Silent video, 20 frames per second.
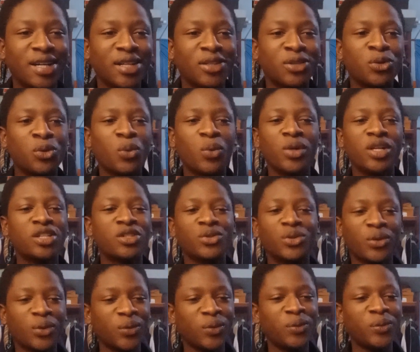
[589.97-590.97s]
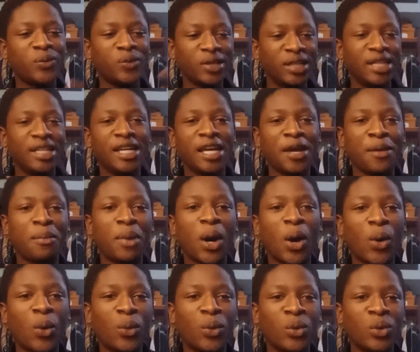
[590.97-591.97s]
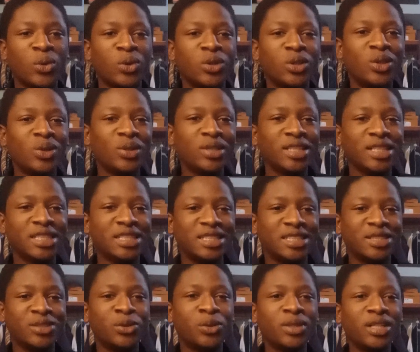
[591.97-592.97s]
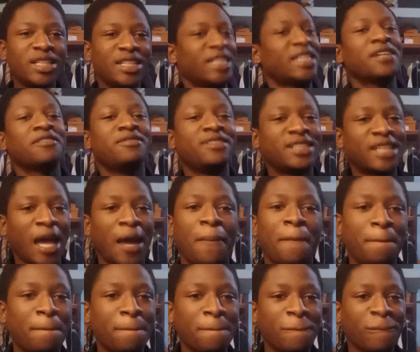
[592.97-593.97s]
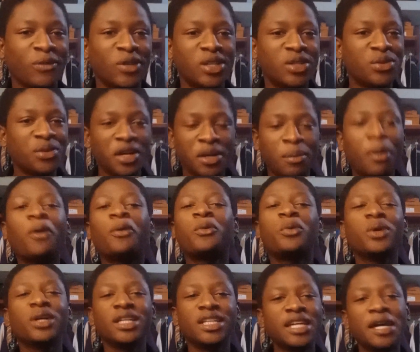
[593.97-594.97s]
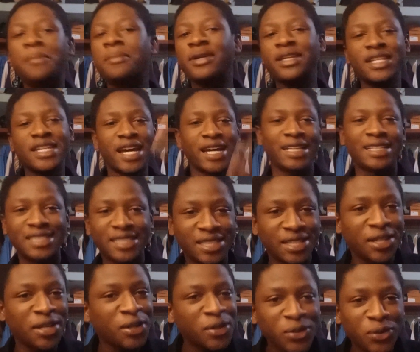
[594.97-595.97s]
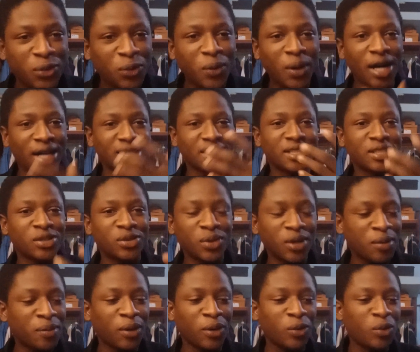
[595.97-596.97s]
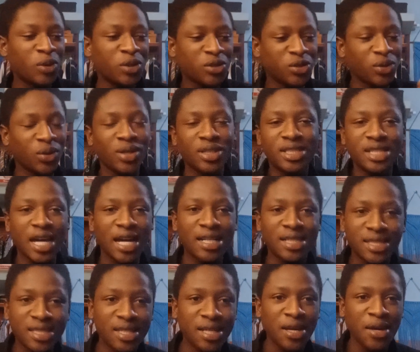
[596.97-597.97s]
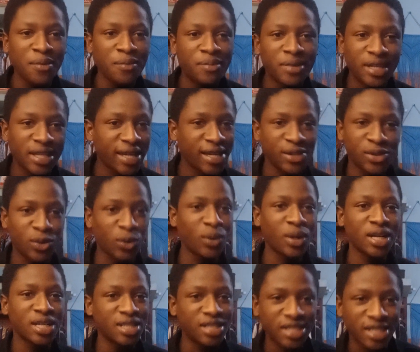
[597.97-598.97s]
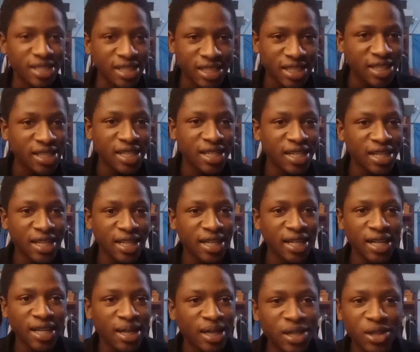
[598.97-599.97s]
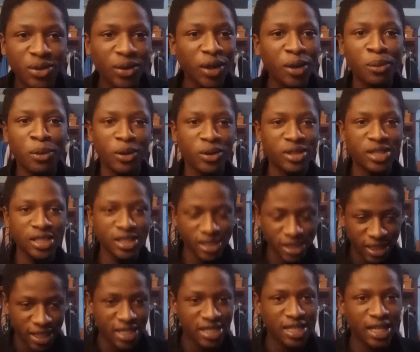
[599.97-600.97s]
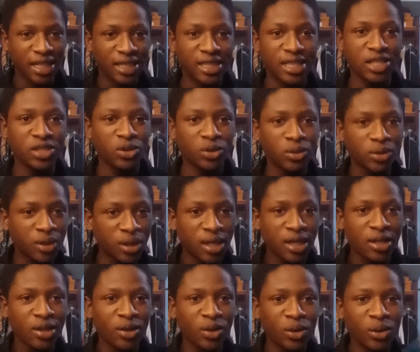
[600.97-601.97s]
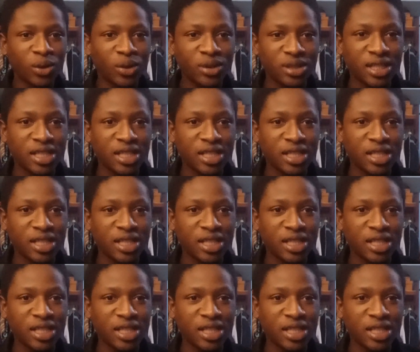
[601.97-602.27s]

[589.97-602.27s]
So it's not really about doing it every time. It's not about going there midnight to go, and it's not about going to your chat midnight to go and trade. It's not about trading Asian session, London